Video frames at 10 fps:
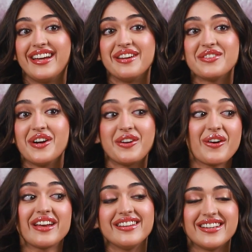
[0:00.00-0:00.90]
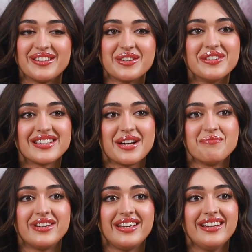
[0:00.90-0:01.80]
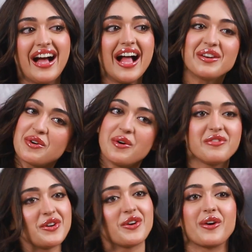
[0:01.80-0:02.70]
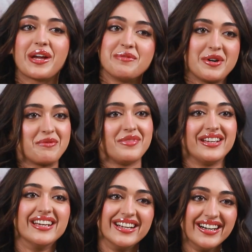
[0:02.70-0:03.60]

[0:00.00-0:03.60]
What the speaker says: If you're talking in Telugu with somebody, I'll know if you're talking about me.